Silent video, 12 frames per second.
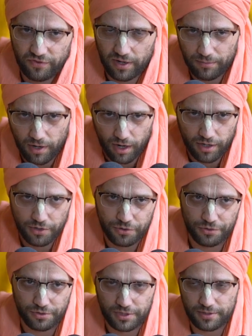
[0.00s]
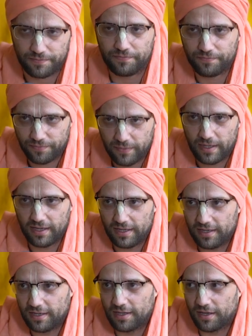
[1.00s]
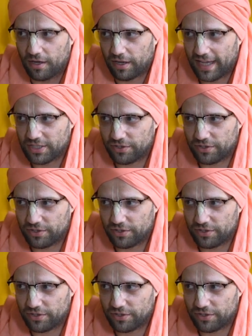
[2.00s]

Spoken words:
from our gurus. Okay,